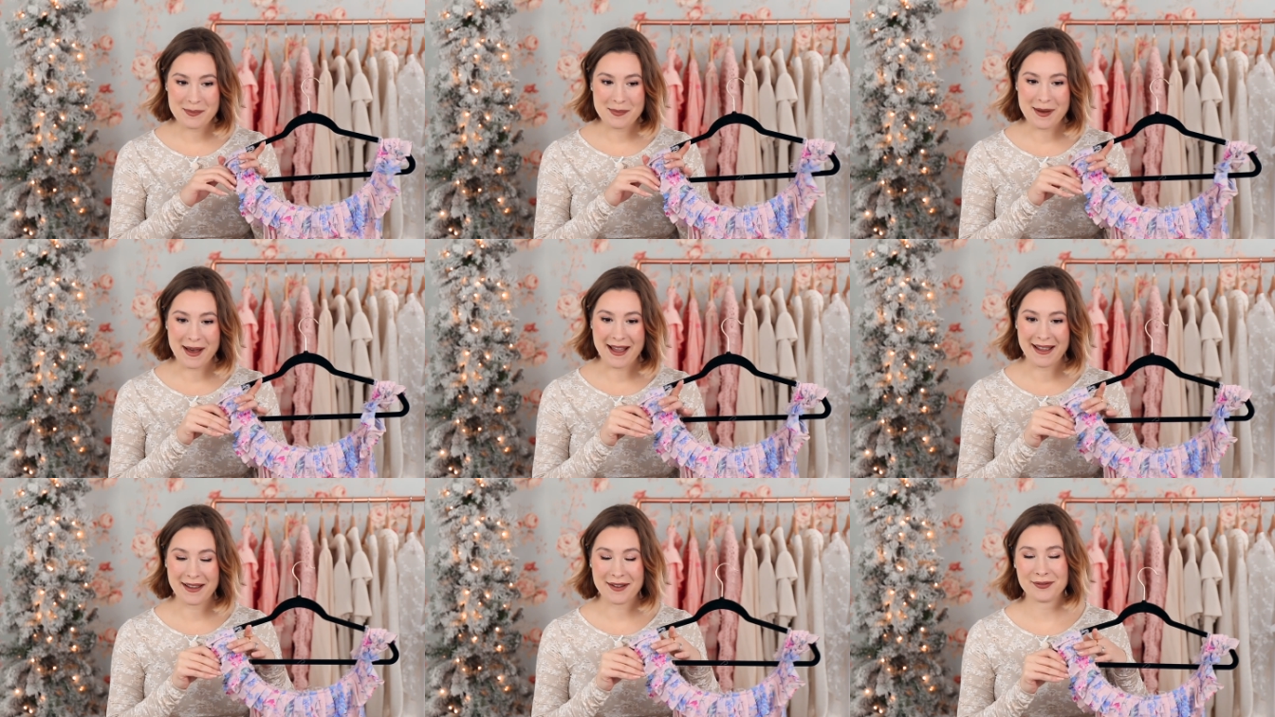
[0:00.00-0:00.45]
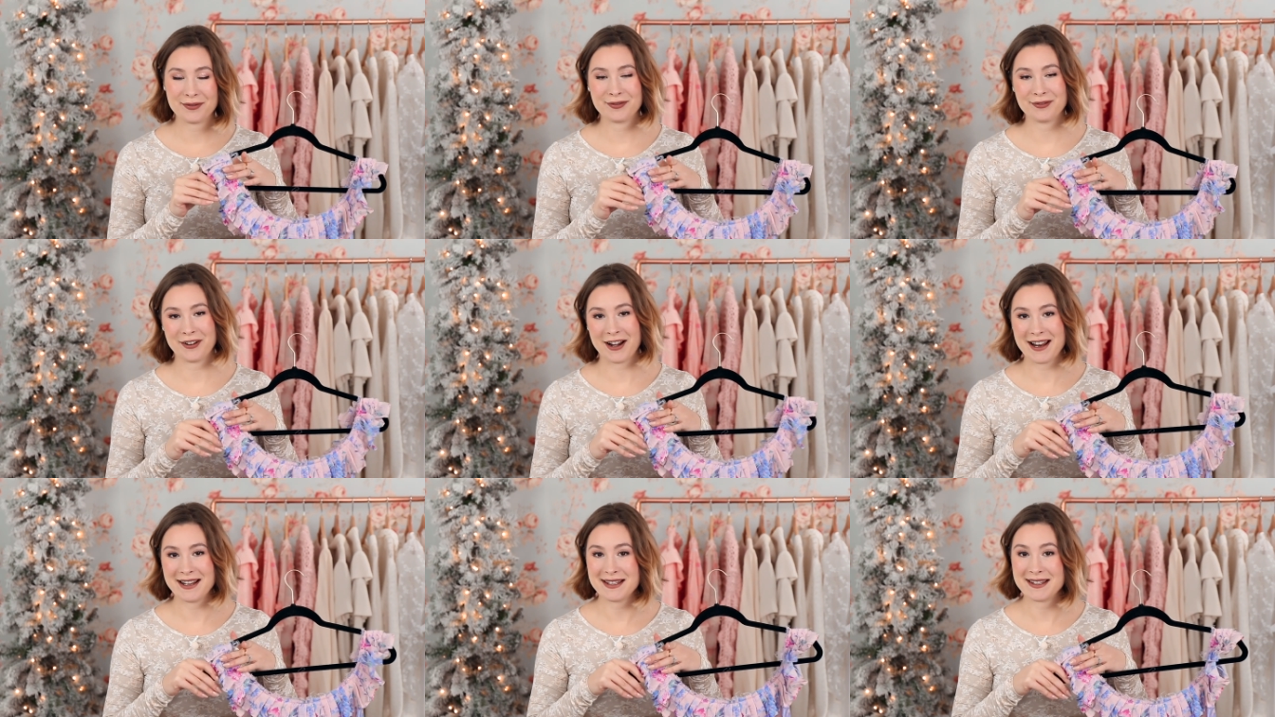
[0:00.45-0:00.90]
by a
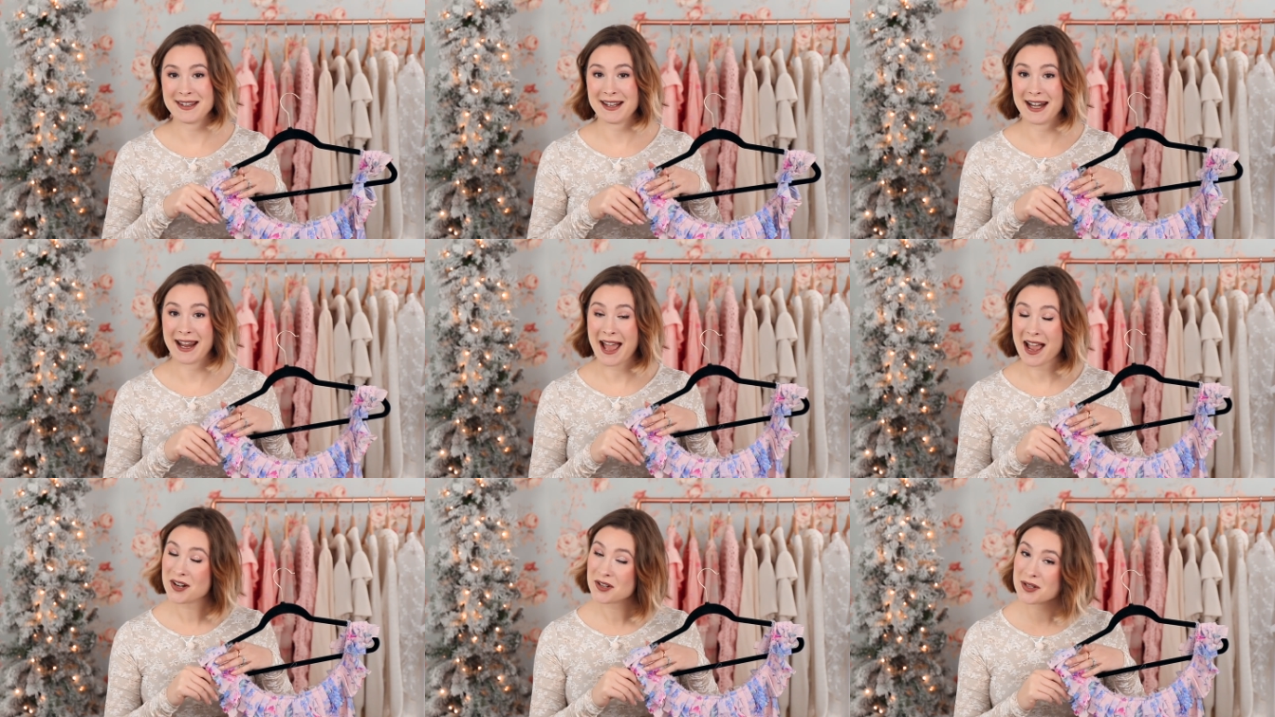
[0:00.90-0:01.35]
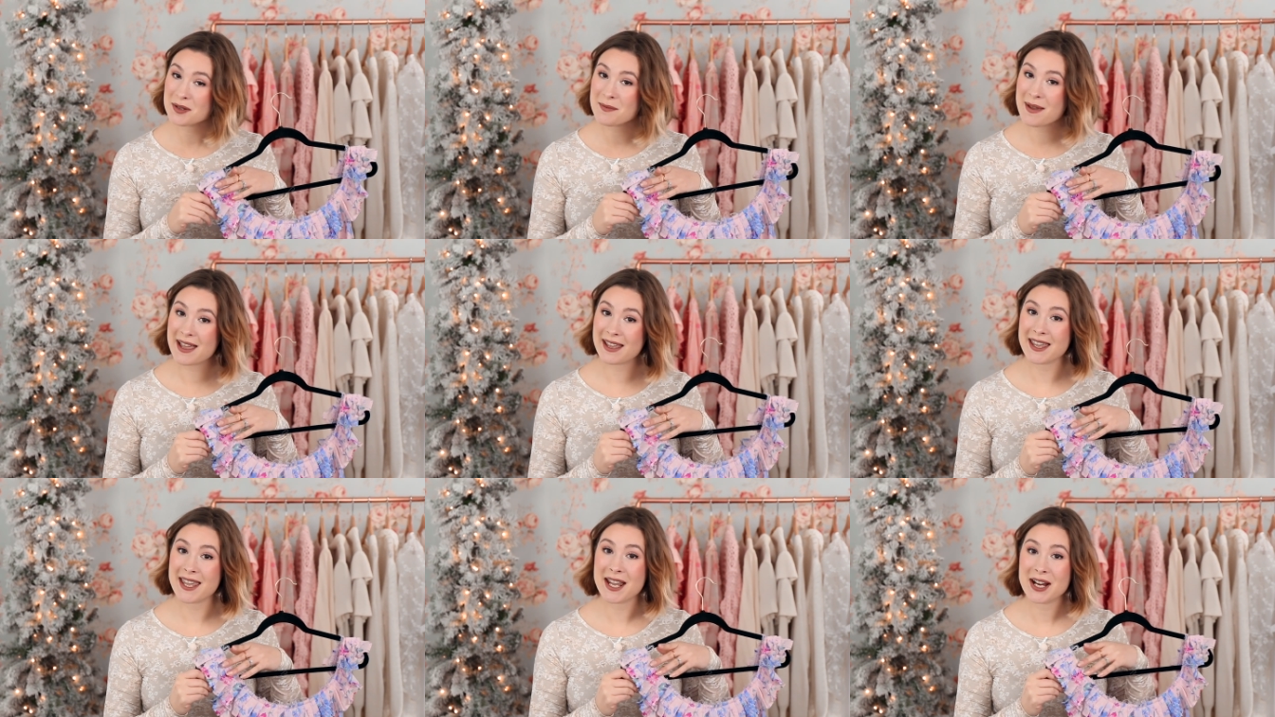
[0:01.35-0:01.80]
friend that I actually
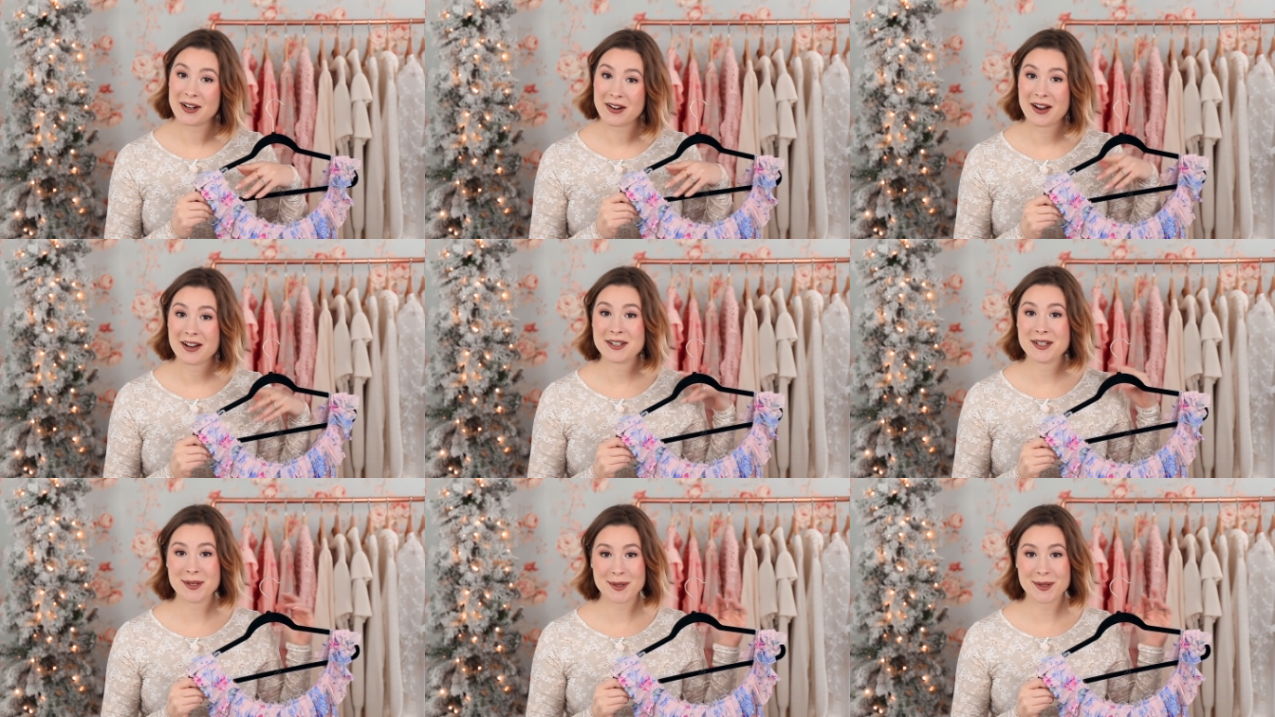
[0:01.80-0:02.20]
met here on